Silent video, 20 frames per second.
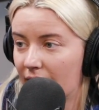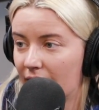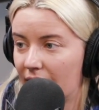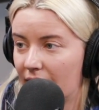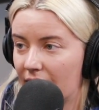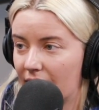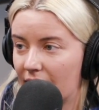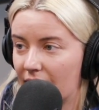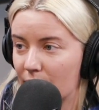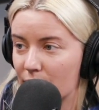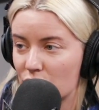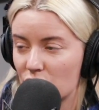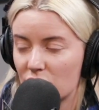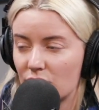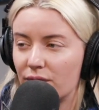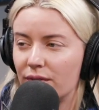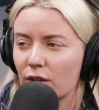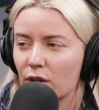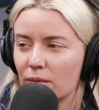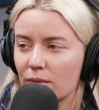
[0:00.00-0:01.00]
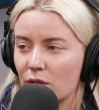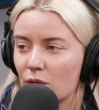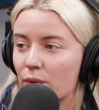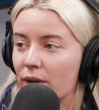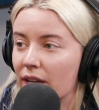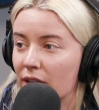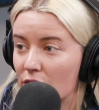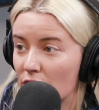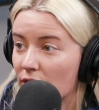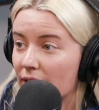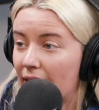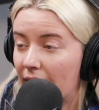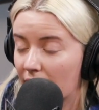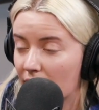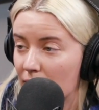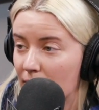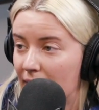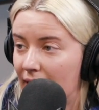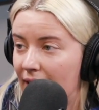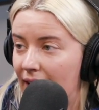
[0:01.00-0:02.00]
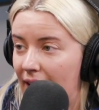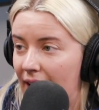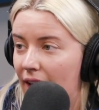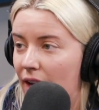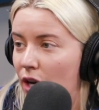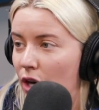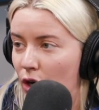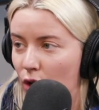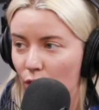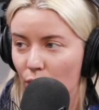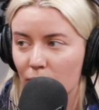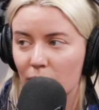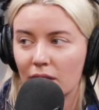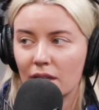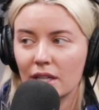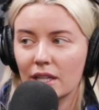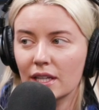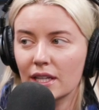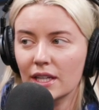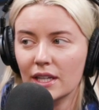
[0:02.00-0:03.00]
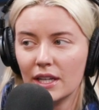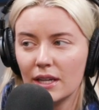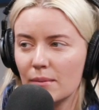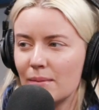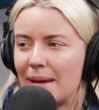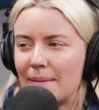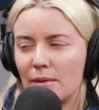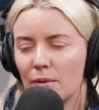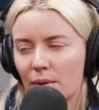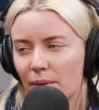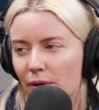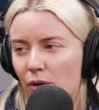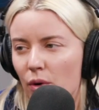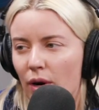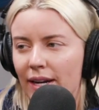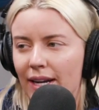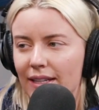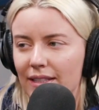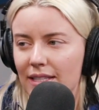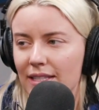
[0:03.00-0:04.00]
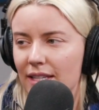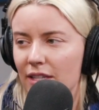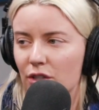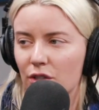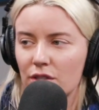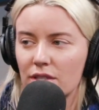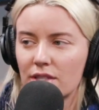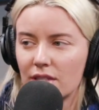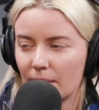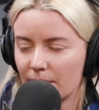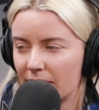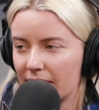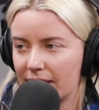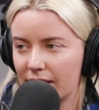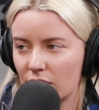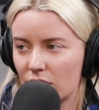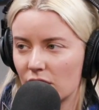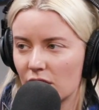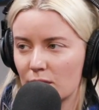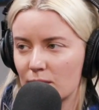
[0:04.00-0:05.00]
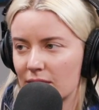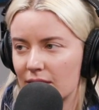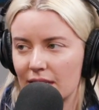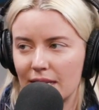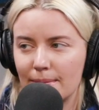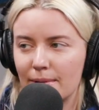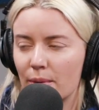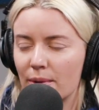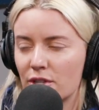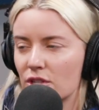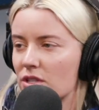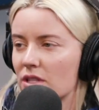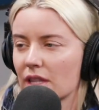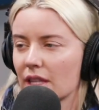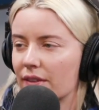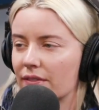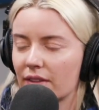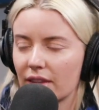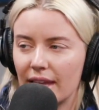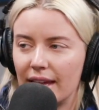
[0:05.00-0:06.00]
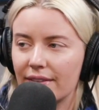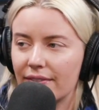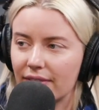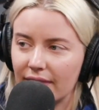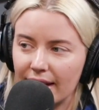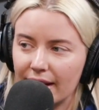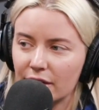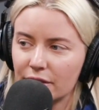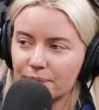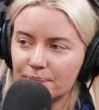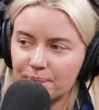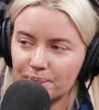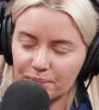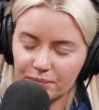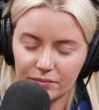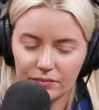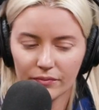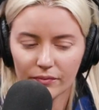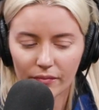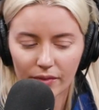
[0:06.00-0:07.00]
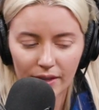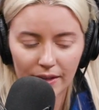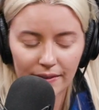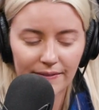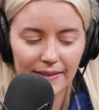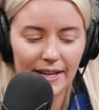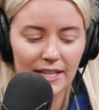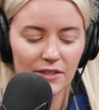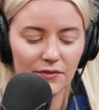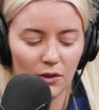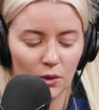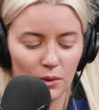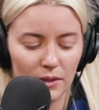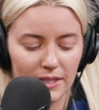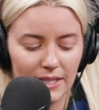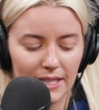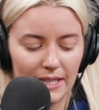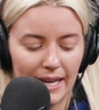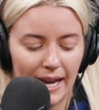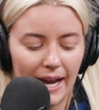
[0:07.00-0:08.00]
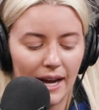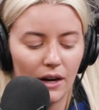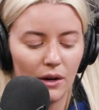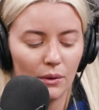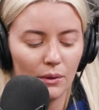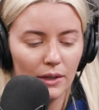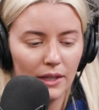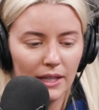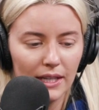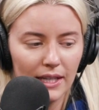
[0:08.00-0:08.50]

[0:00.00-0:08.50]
And I would just film you in your element at home. Maybe we were going out to dinner or something in Oklahoma City, but we just lived life there. Fast forward to now.